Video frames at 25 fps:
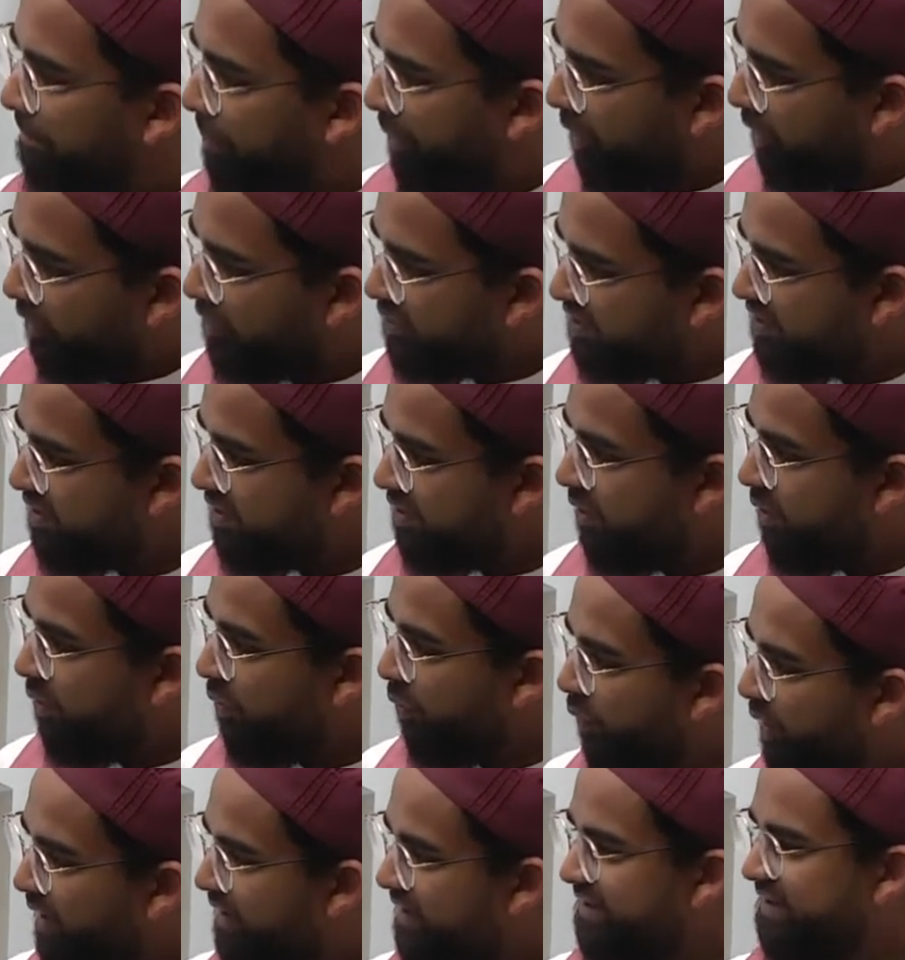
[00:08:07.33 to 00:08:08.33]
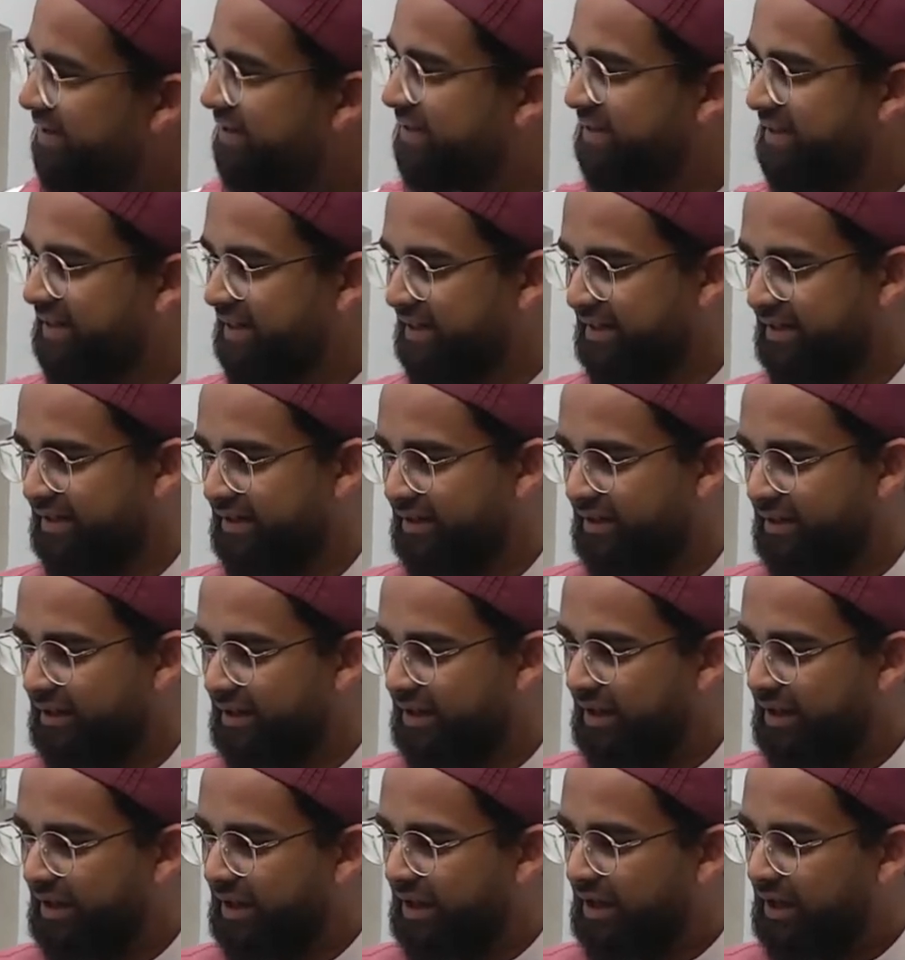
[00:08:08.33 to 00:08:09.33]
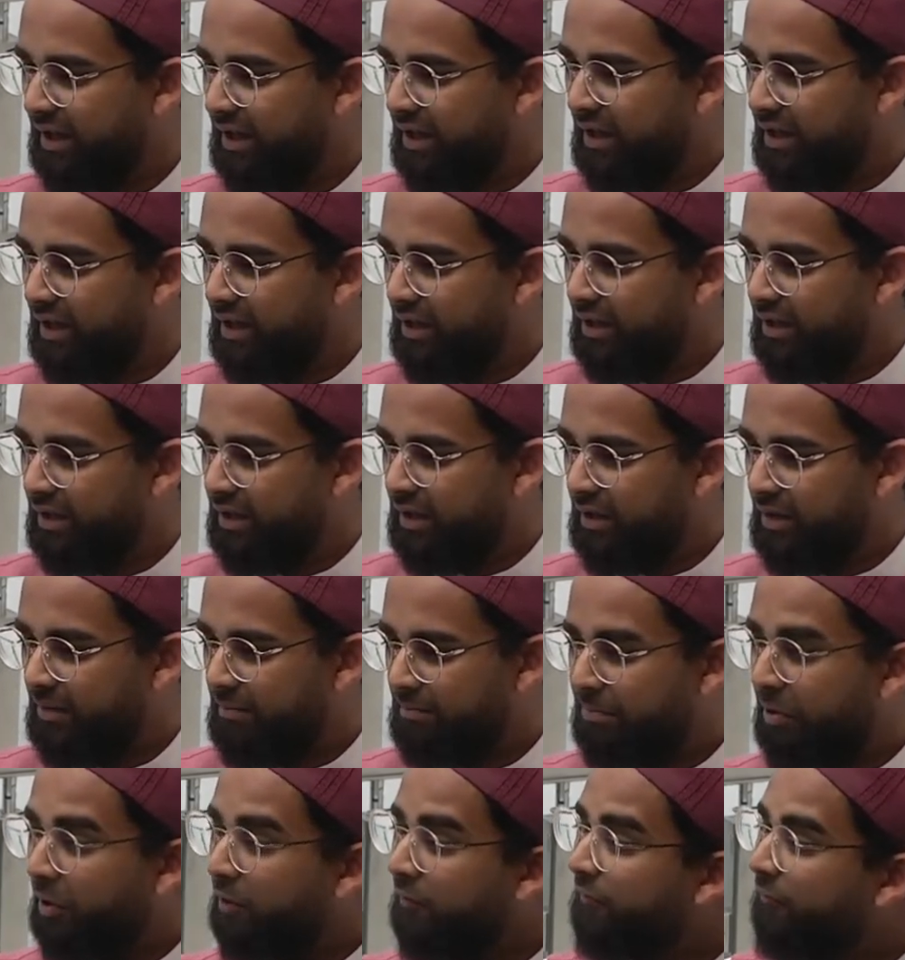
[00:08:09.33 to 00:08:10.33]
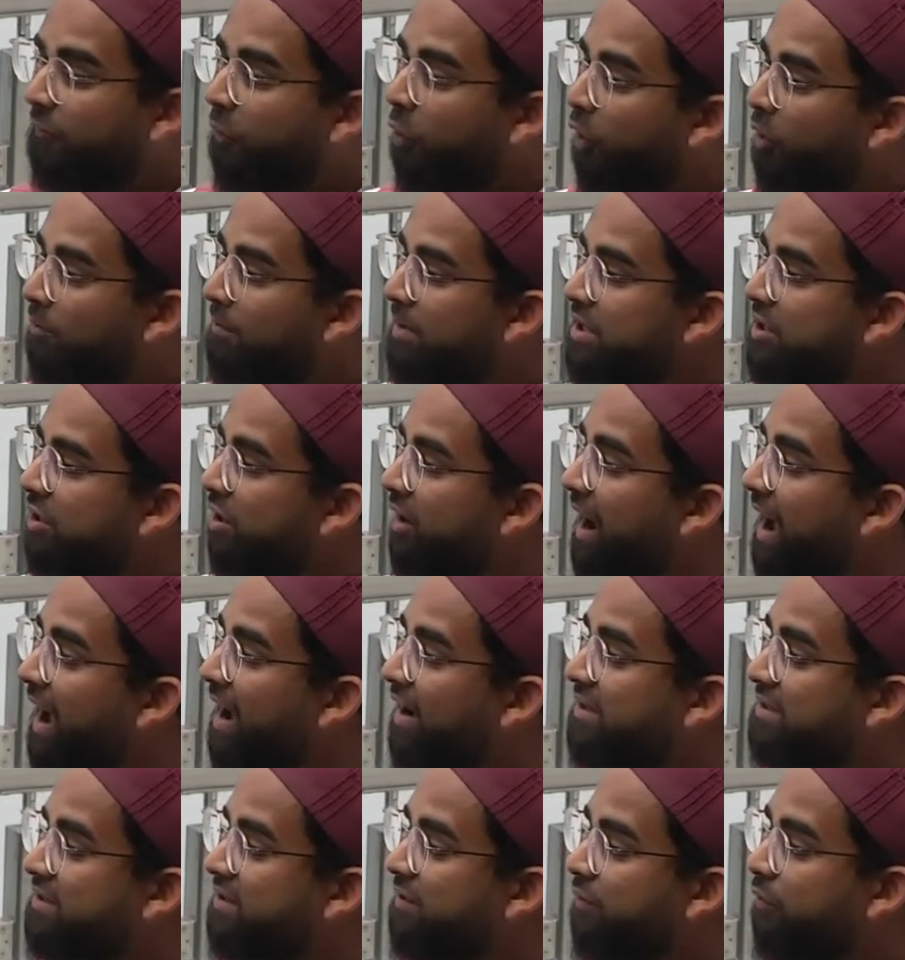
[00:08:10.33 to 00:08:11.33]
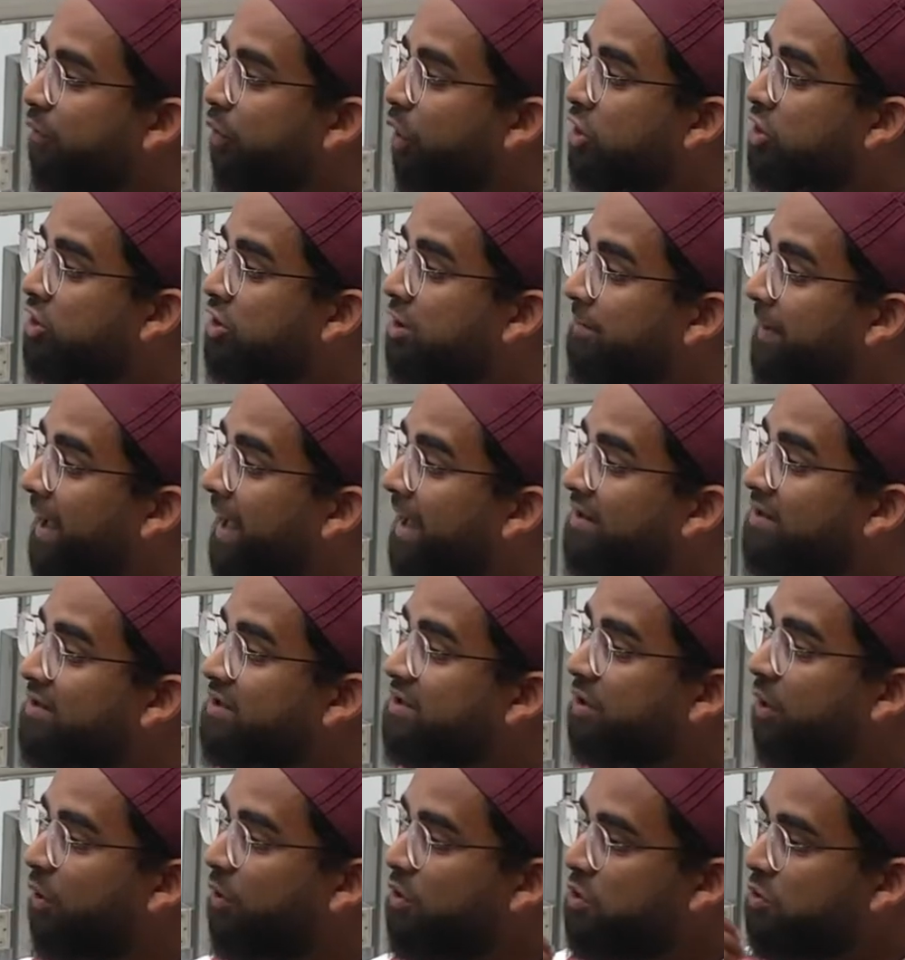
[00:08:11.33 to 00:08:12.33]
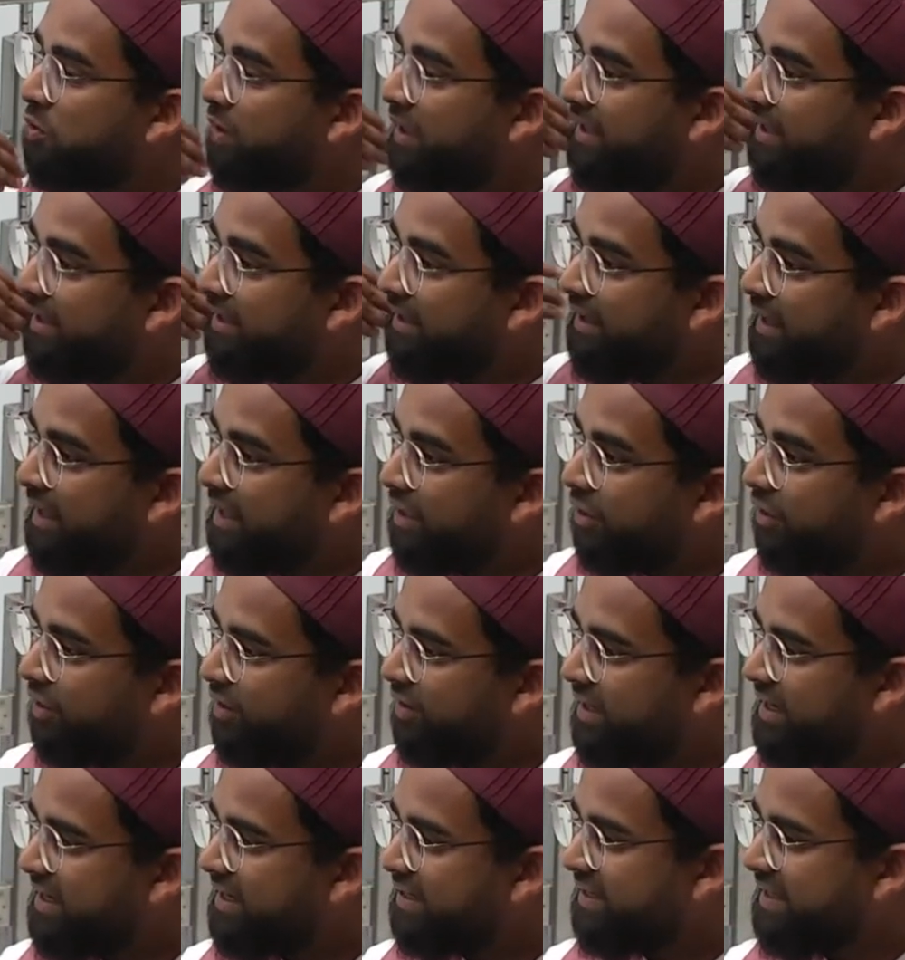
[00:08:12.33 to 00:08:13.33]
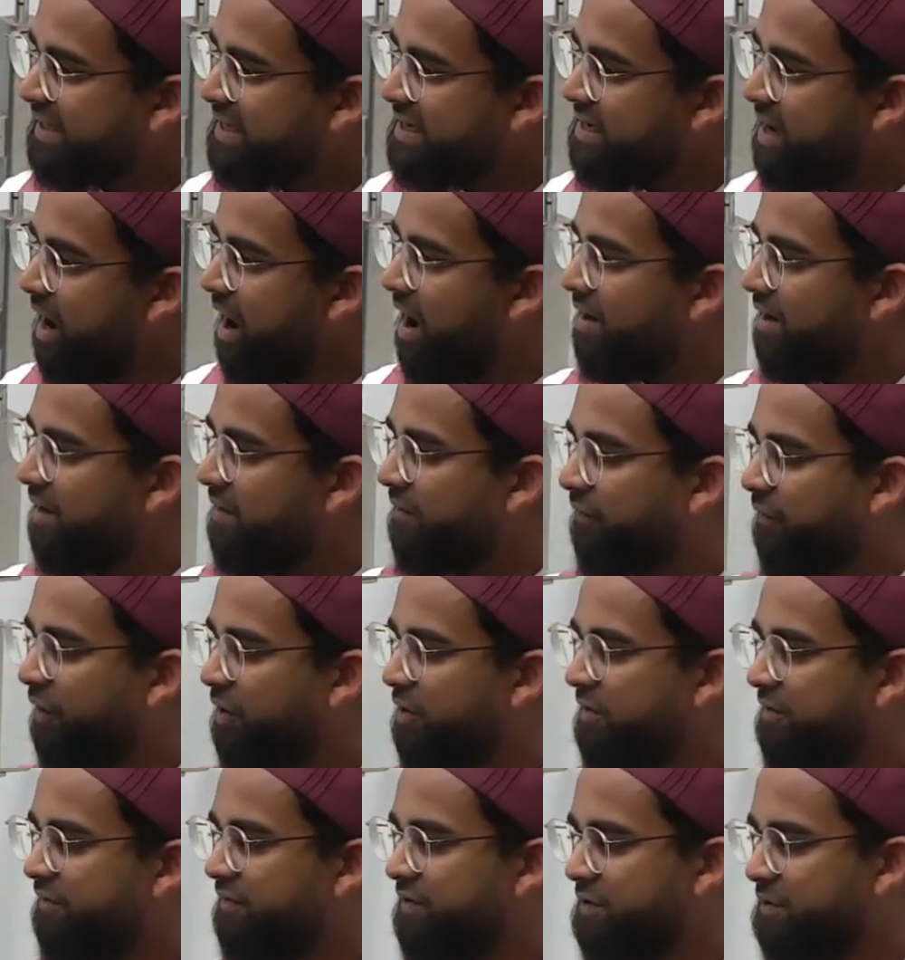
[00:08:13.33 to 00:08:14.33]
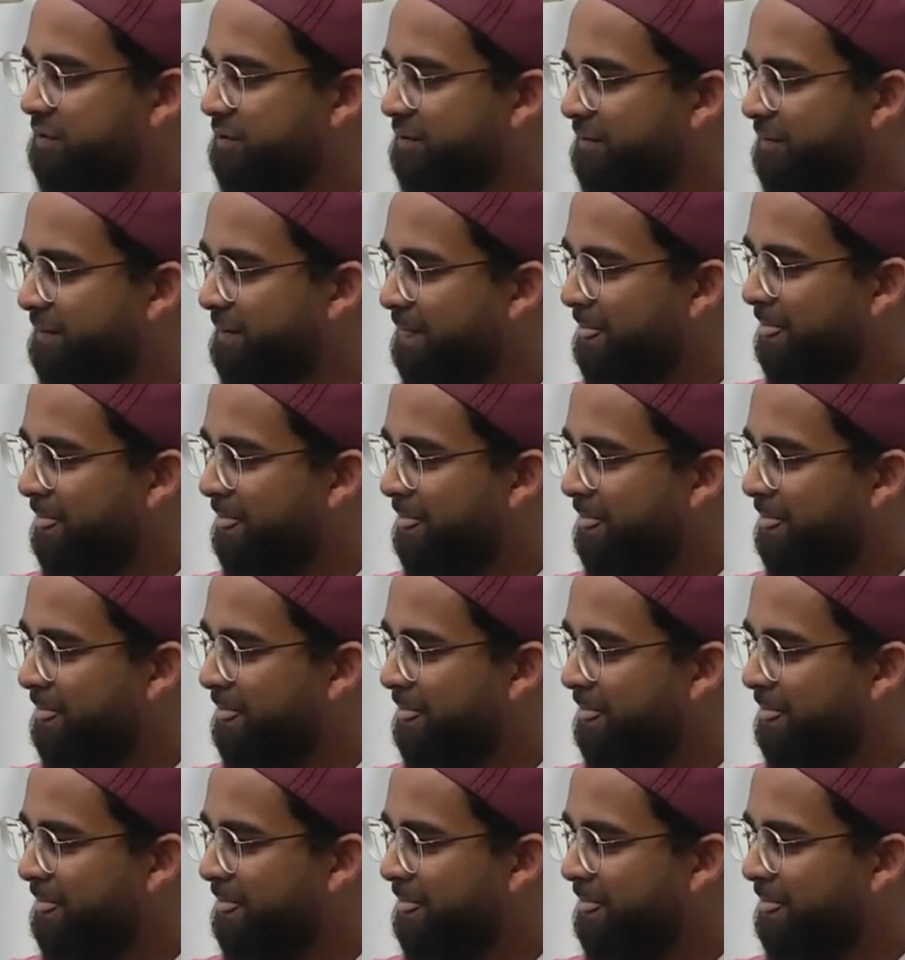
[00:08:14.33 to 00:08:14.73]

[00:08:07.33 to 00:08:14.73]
personal witnessing. Performing your acts of worship as though you can literally see God in front of you.